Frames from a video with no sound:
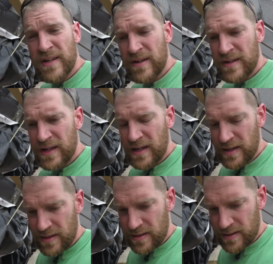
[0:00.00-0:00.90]
here,
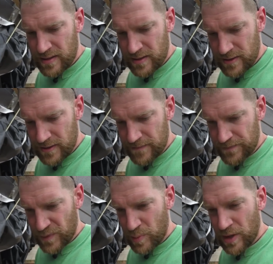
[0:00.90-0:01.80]
uh,
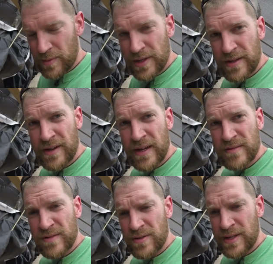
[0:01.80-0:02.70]
probably in the
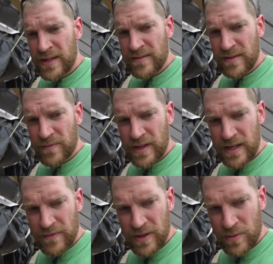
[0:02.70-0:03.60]
next two days if we
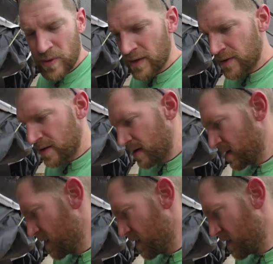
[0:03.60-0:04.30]
have good weather.